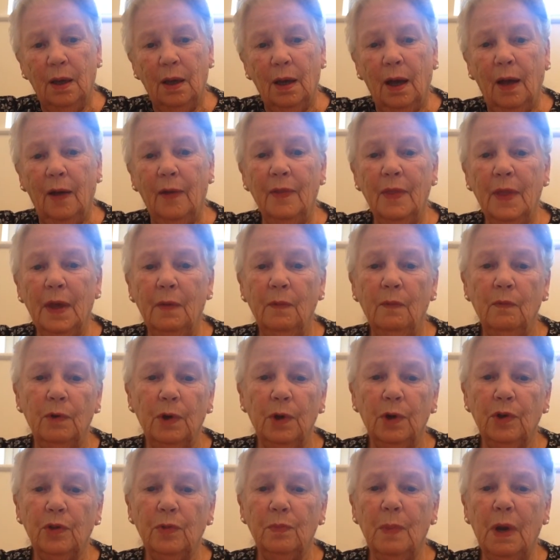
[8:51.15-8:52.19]
and then
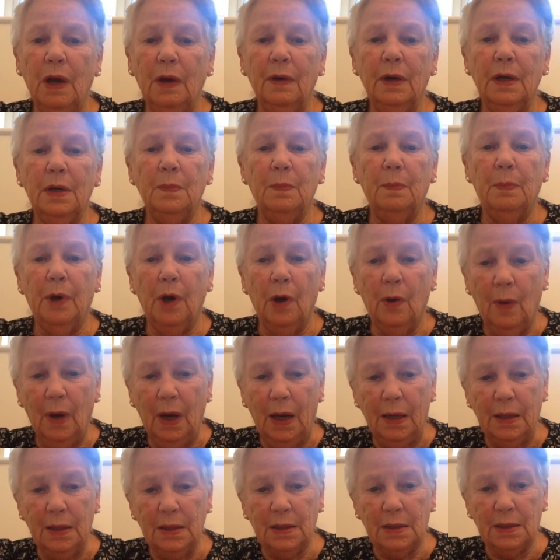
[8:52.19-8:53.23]
Ruth married
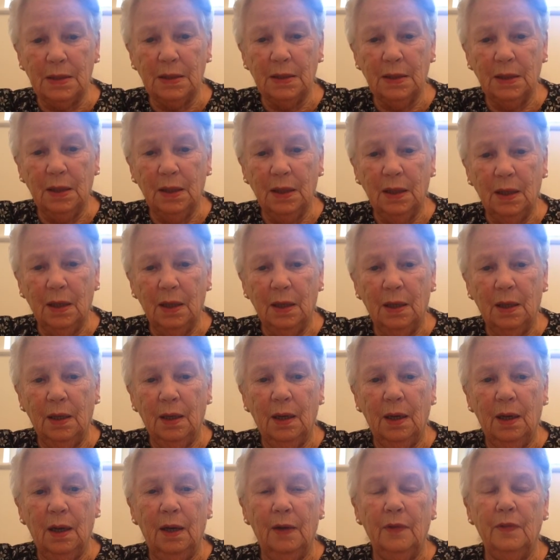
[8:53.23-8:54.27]
Boaz
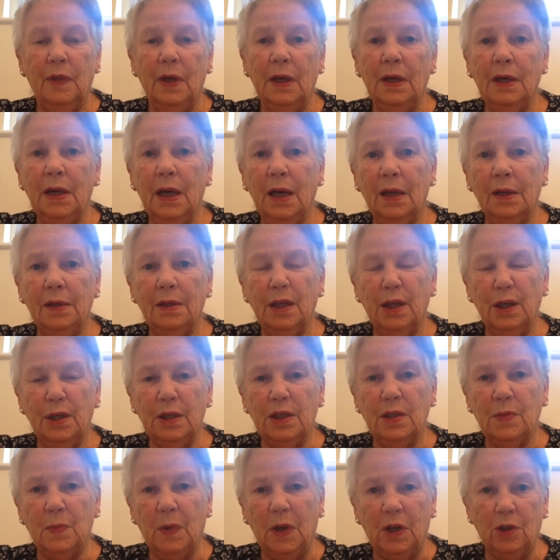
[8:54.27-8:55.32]
and then had her
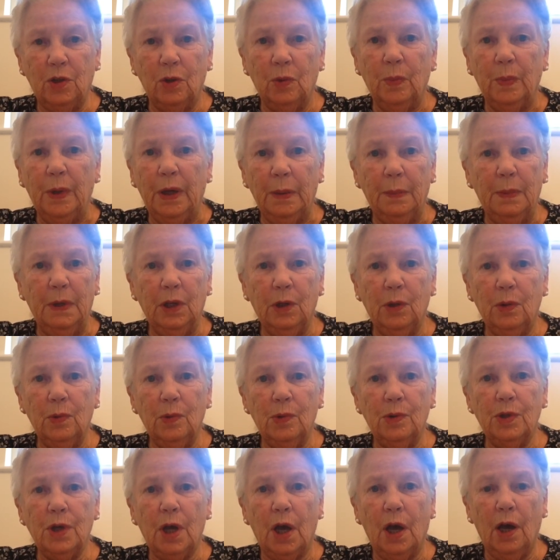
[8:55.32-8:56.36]
special baby
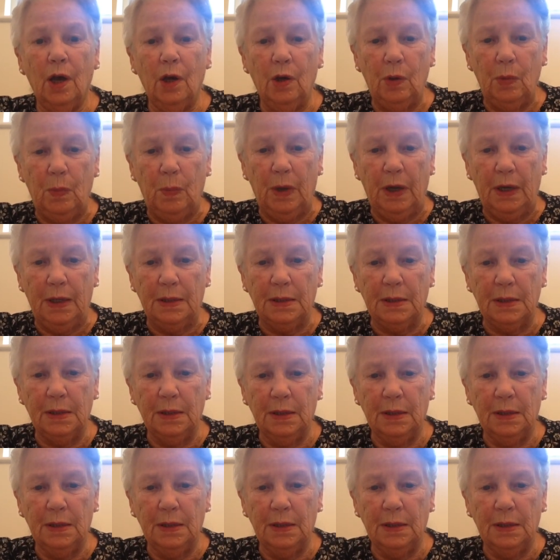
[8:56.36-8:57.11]
called Obed.